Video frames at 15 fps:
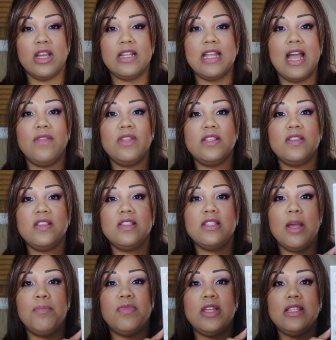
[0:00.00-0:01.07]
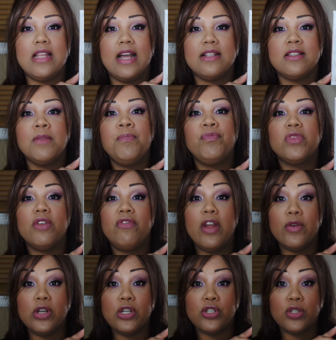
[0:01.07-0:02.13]
Again, this is something that's
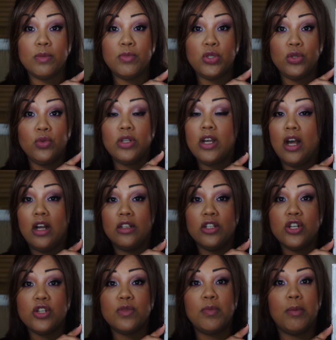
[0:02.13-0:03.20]
very subdued colors,